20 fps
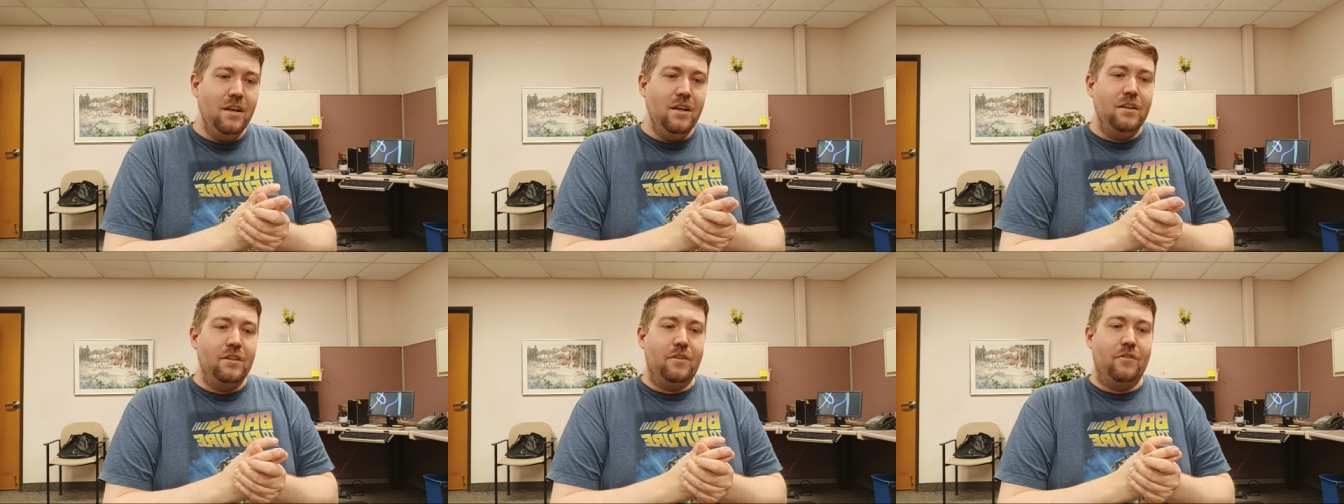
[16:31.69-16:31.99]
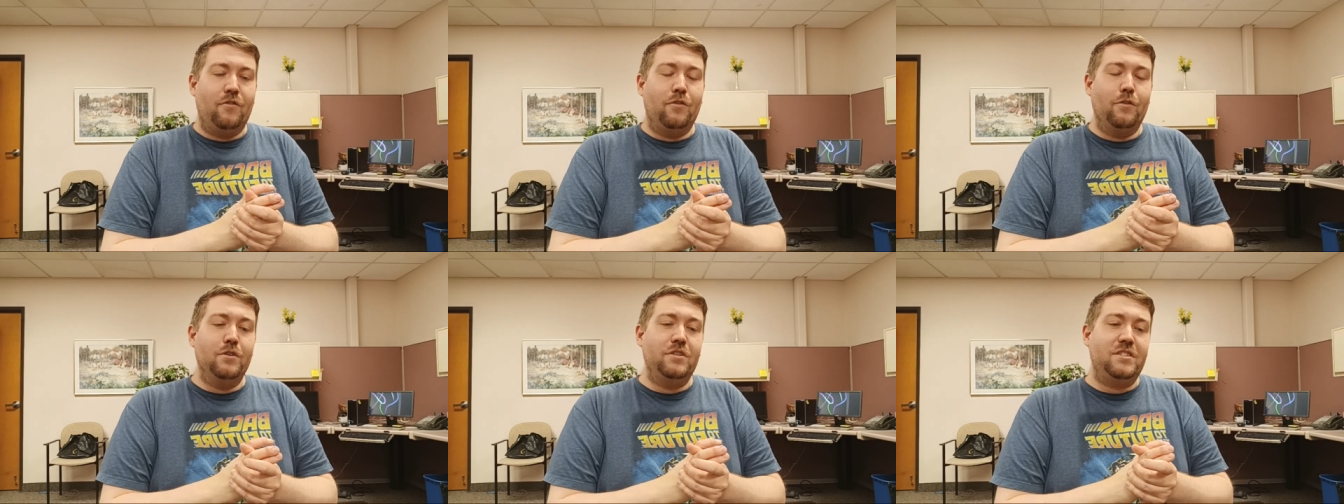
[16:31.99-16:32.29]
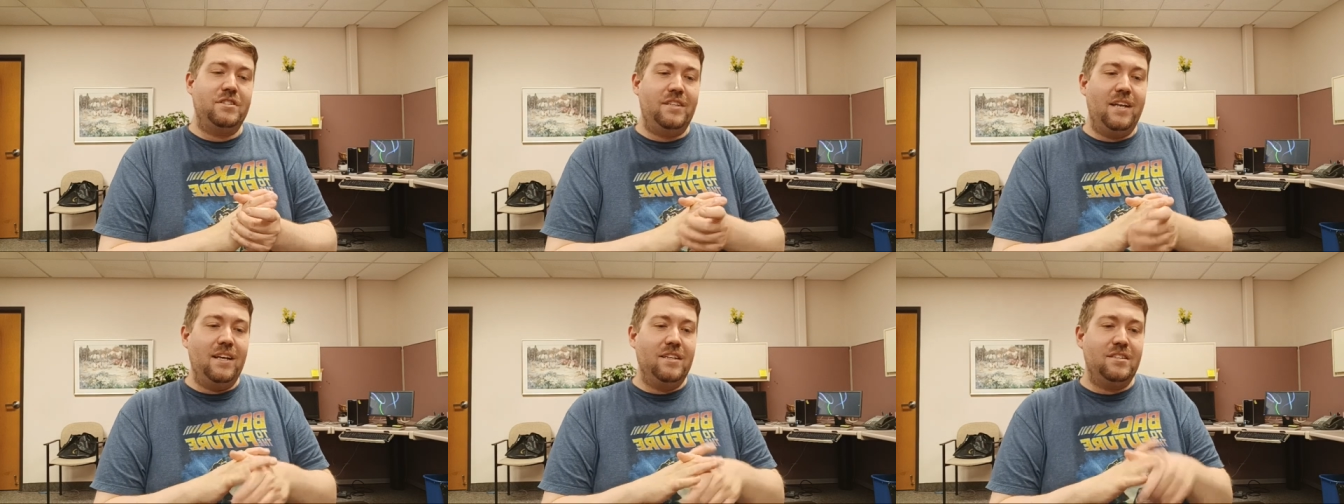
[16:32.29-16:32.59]
The first
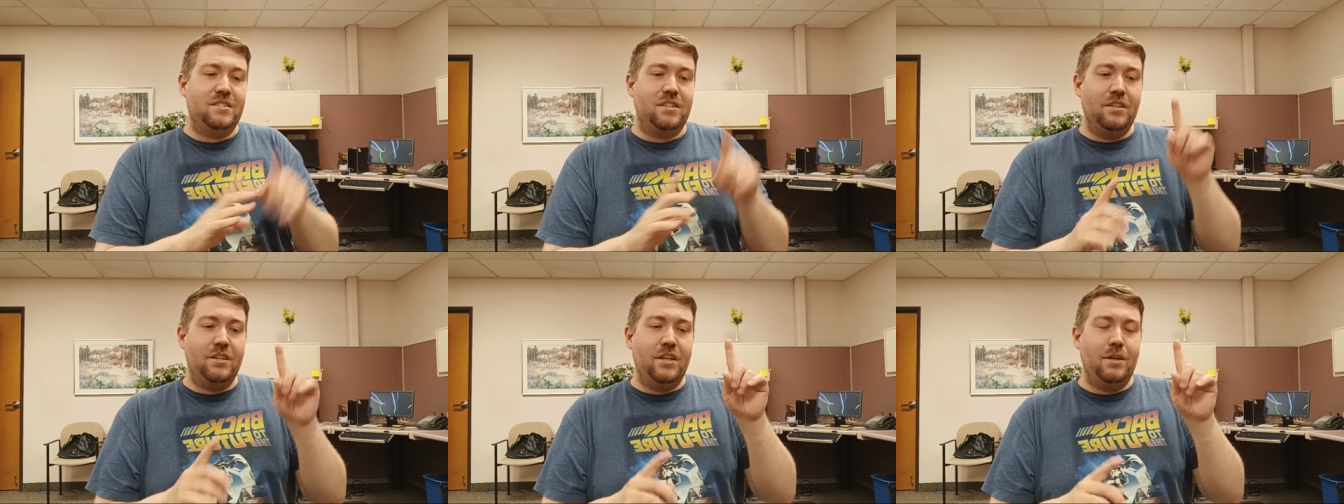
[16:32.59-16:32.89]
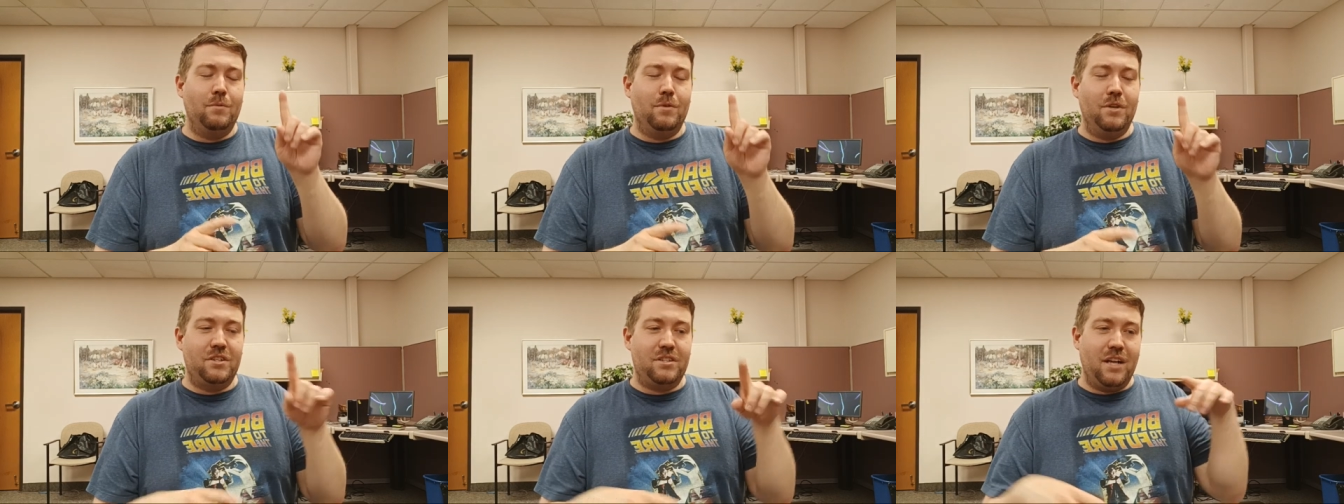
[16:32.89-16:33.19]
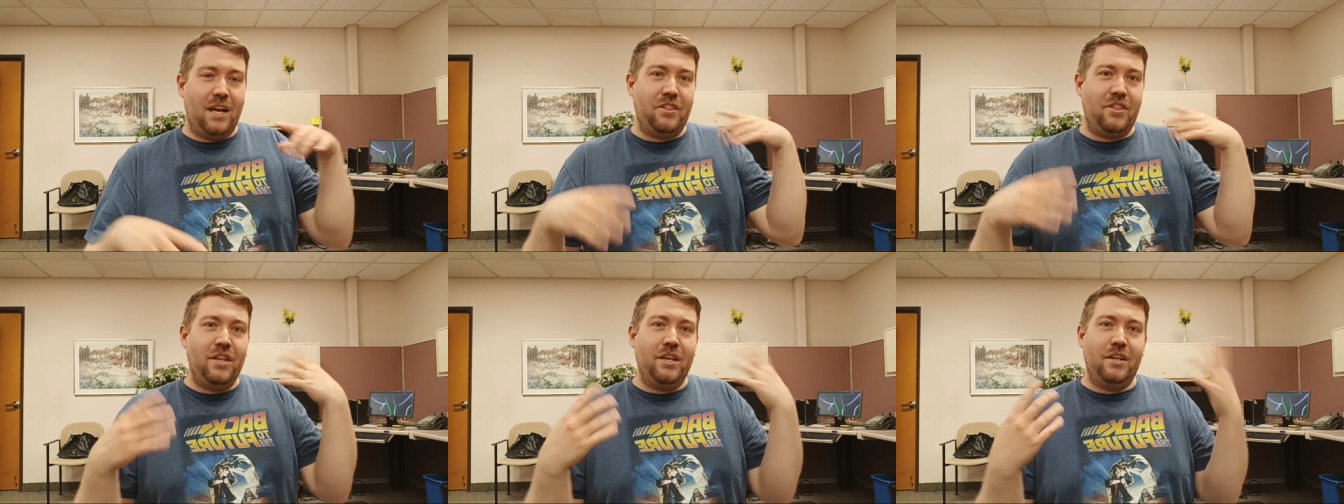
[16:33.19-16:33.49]
Destiny, which I
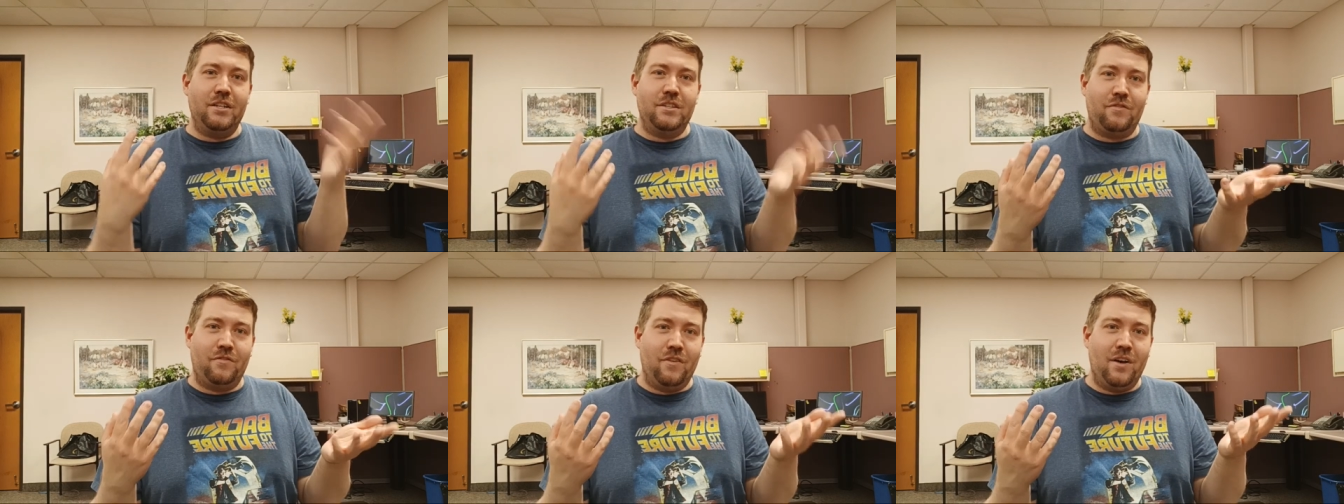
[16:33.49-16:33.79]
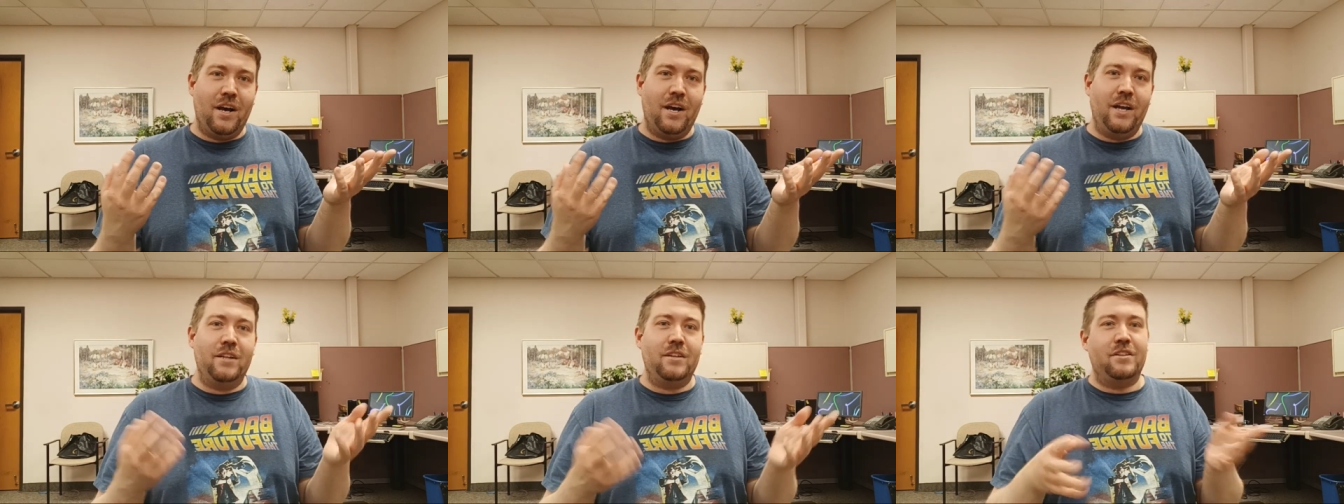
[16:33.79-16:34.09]
think is fine.